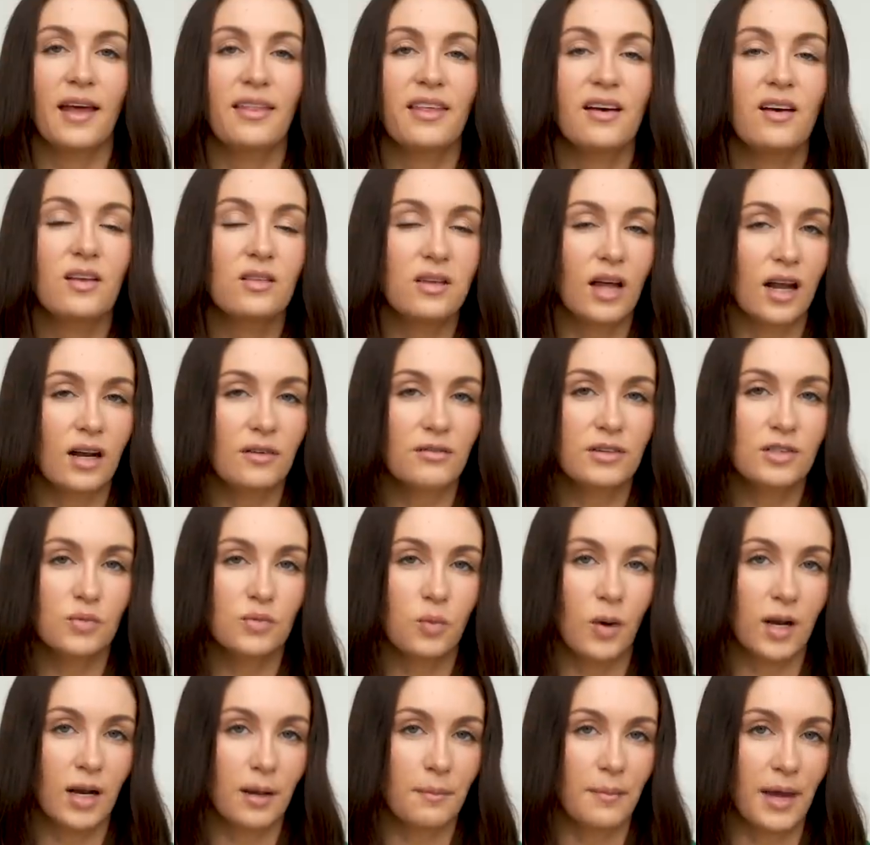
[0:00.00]
I think a lot of us
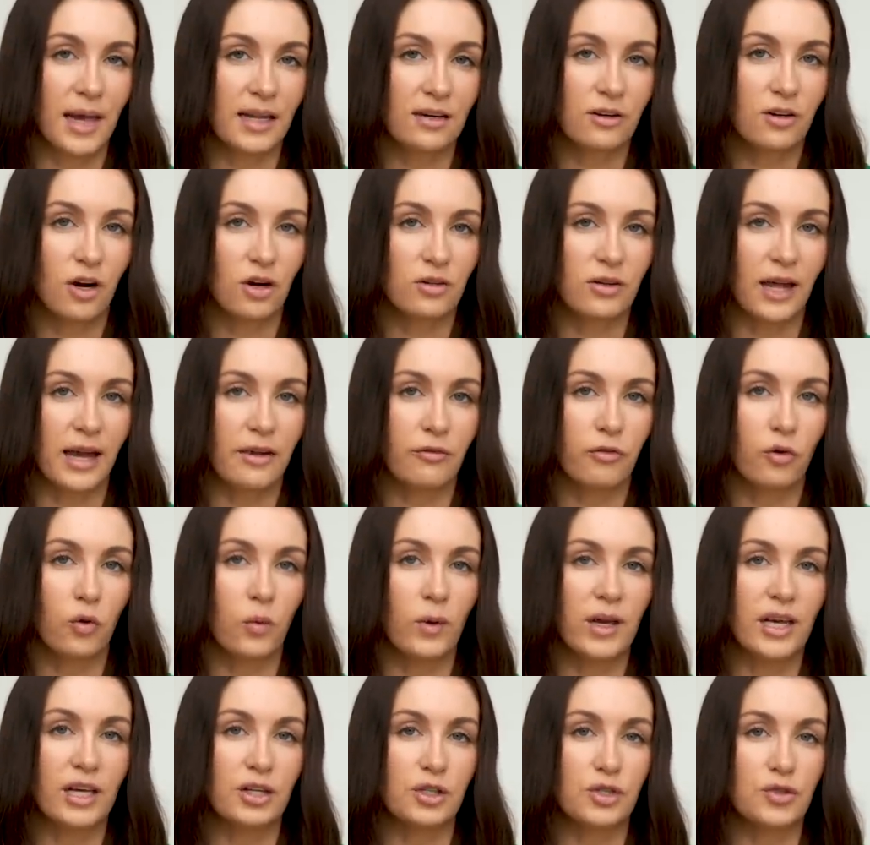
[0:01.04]
want a man in our life who
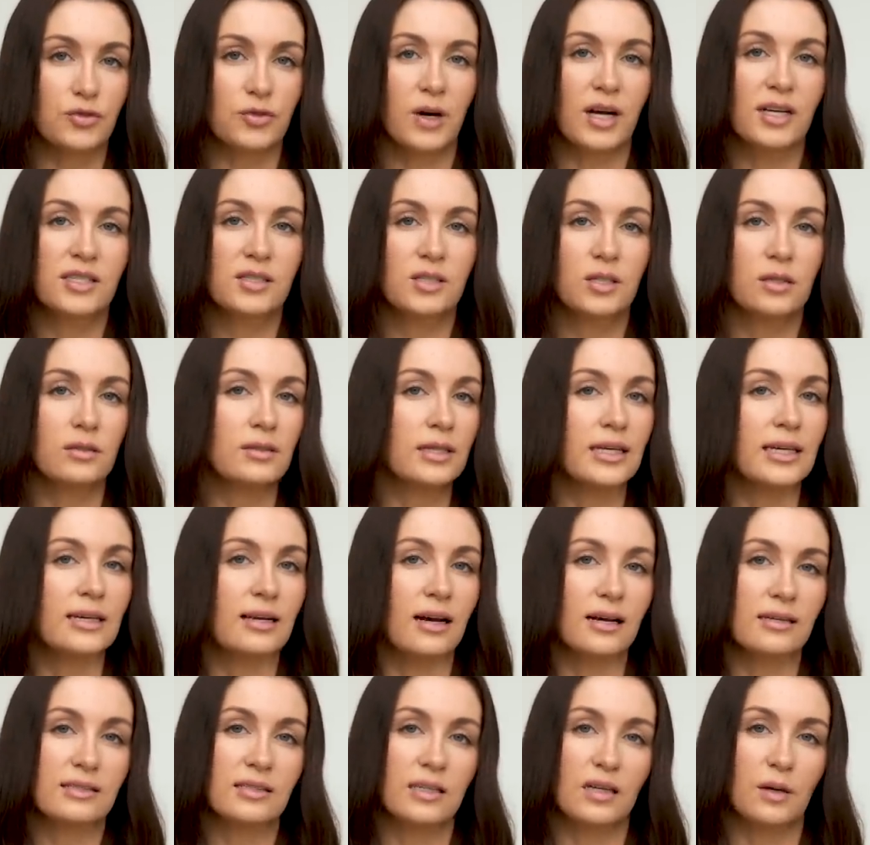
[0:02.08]
we can trust to lead
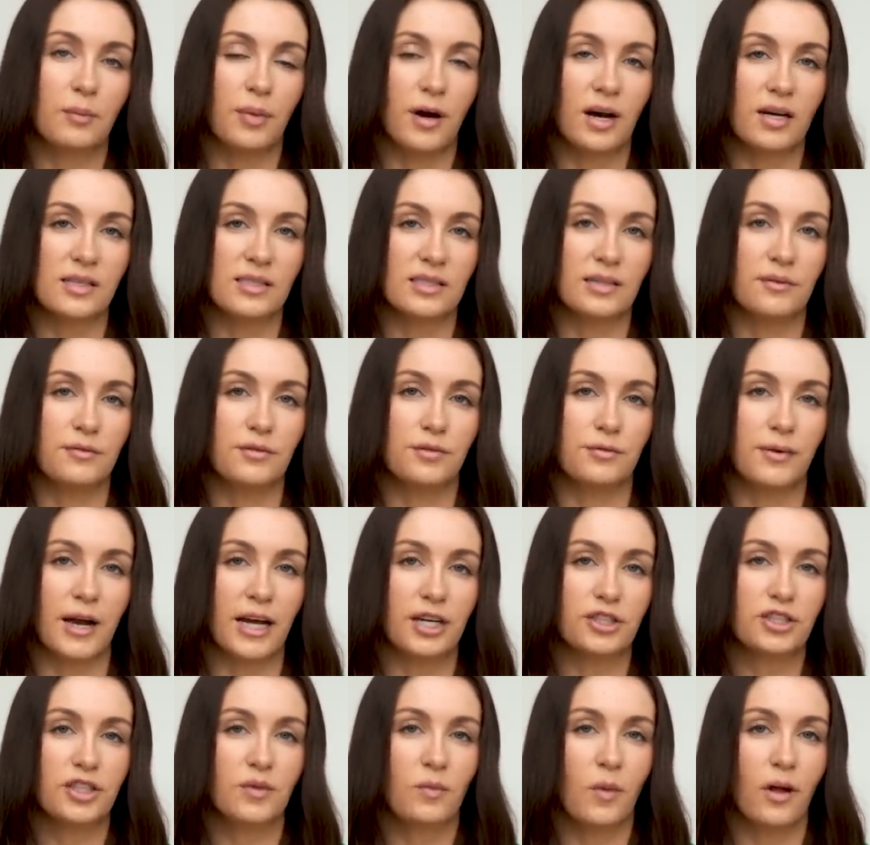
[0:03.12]
us in a positive
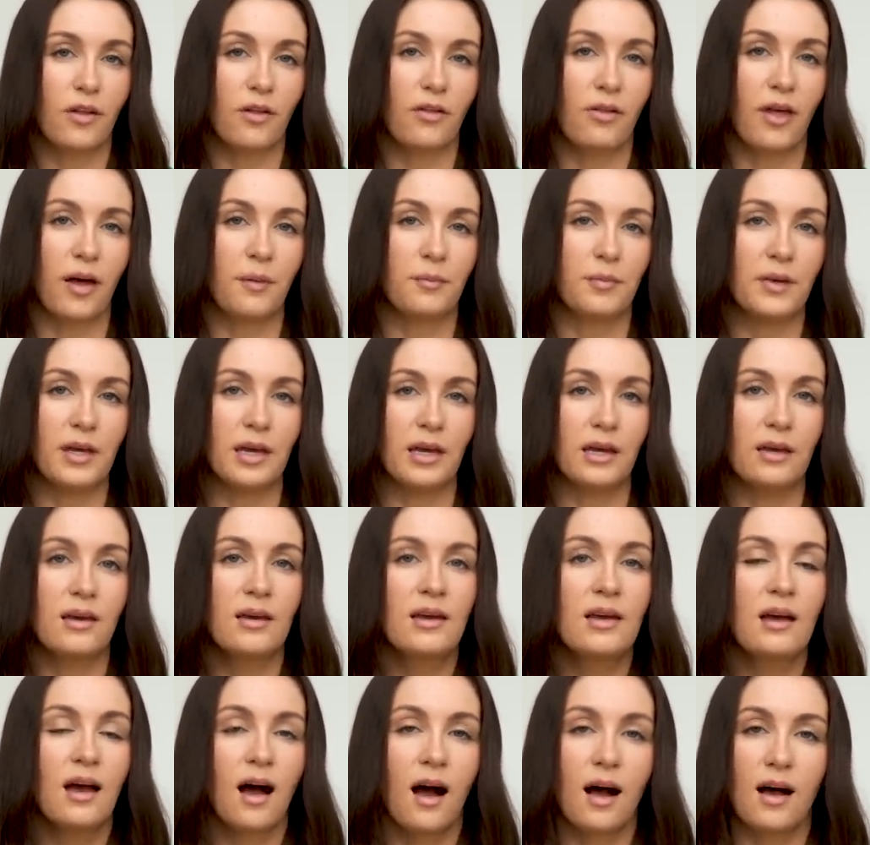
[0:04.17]
direction, whether that be
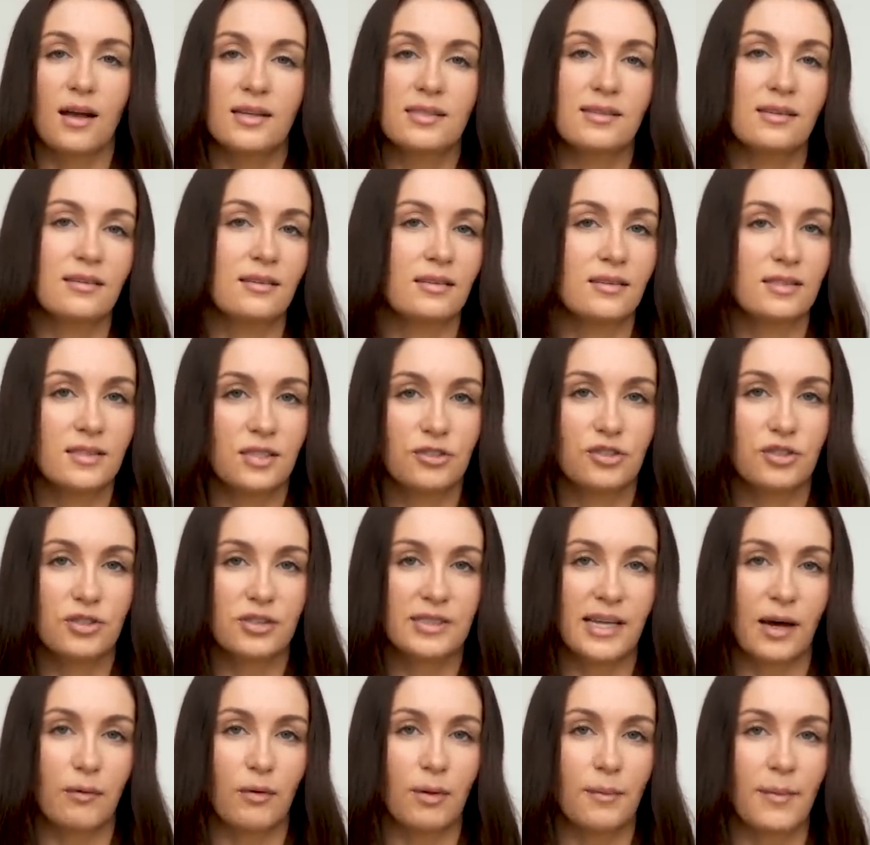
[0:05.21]
us and decisions
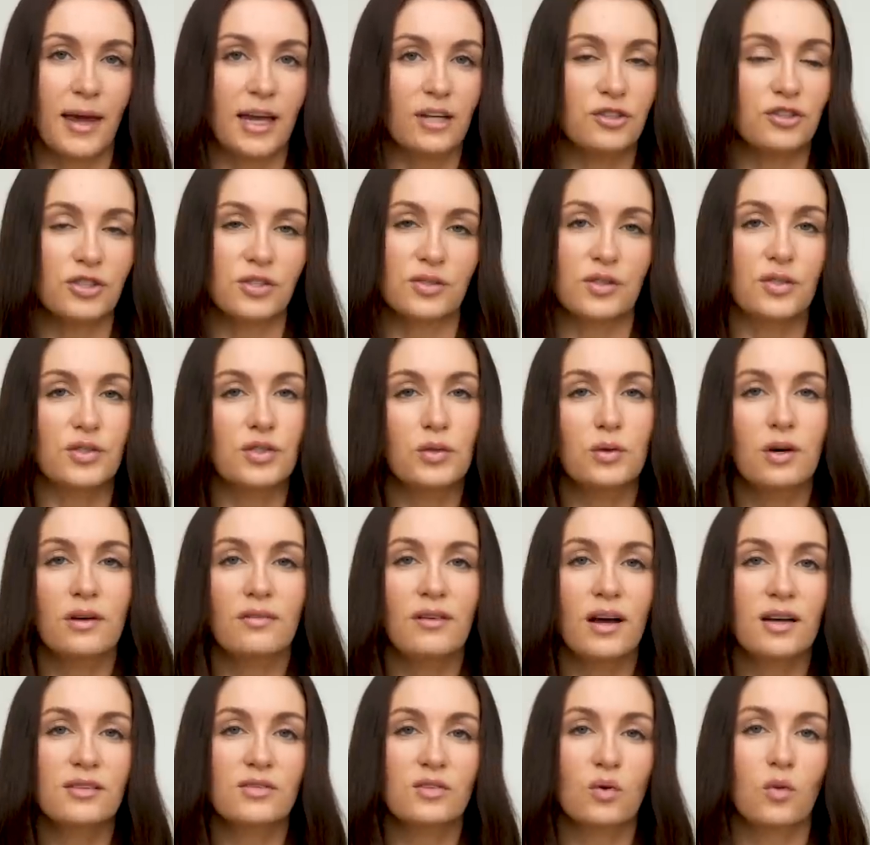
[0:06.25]
that we make just the two of
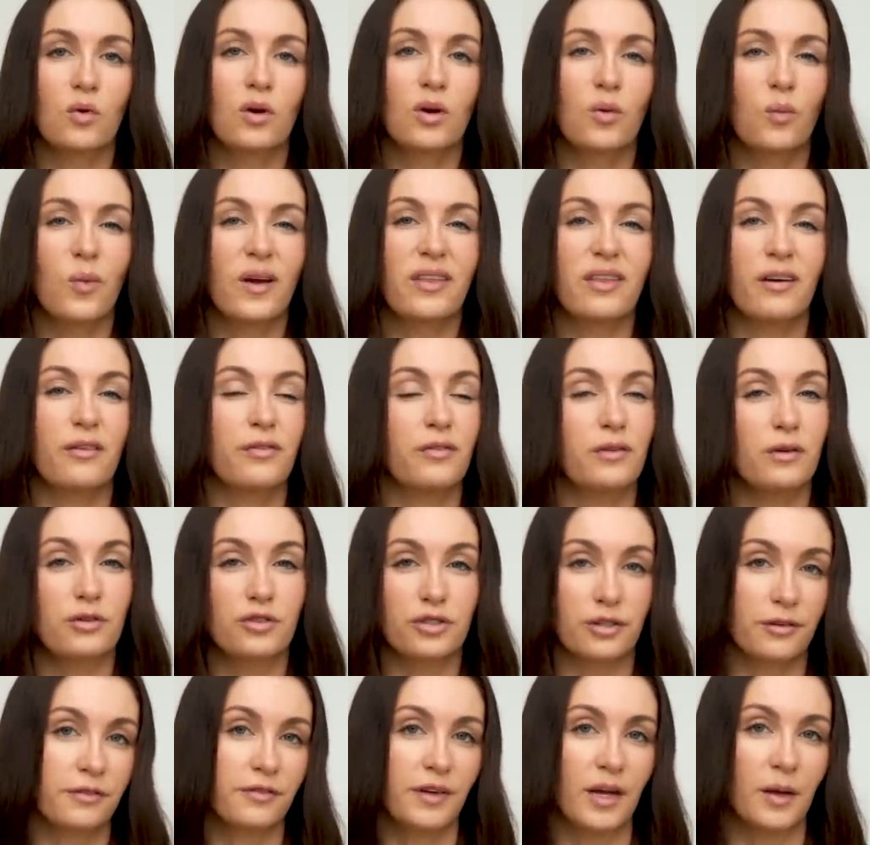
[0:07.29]
us or with a
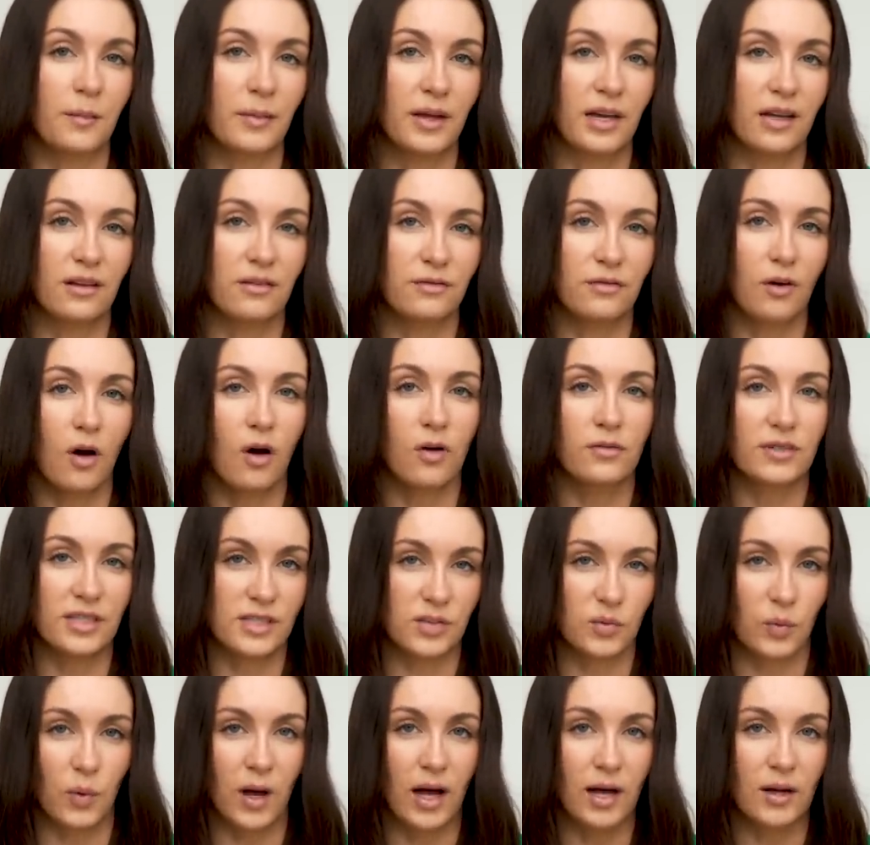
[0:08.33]
future family involved
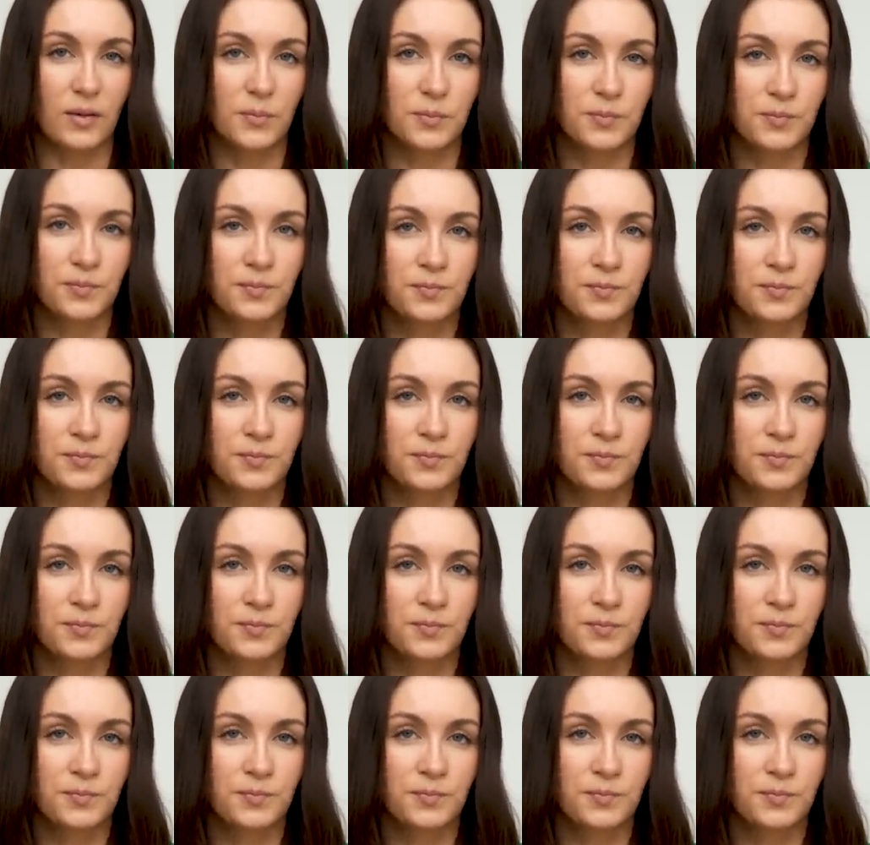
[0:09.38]
as well.